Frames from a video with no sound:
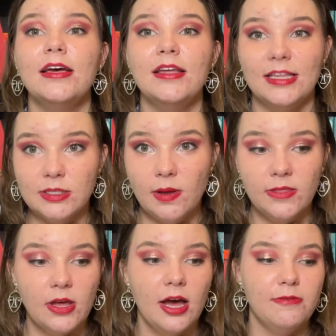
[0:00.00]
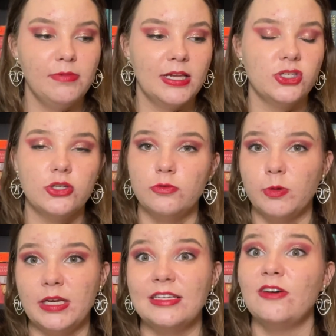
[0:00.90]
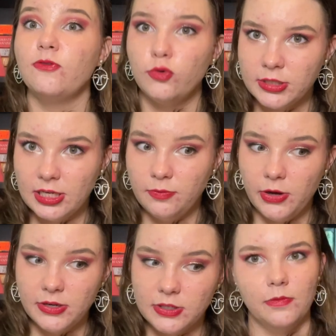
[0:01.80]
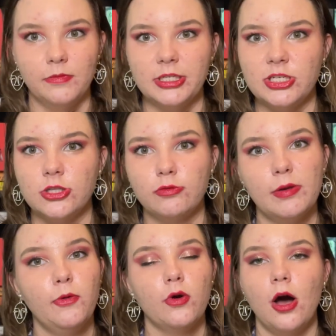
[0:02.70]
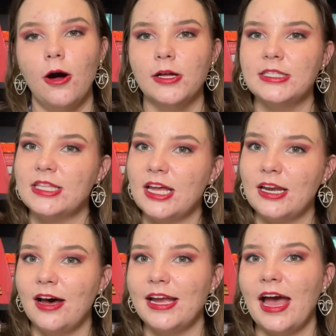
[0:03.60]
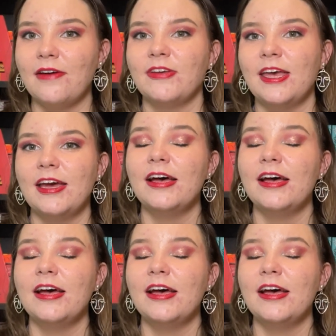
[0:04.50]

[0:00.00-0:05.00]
This month I've pledged to read 14 books, which is 3 more cards than I have here.